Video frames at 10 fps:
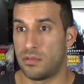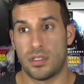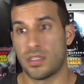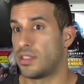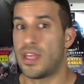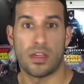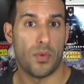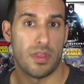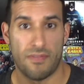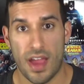Doesn't take
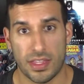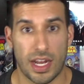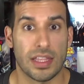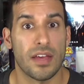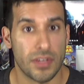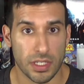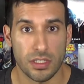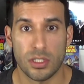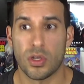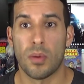away the fact that I loved it
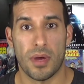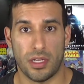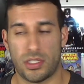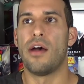so much.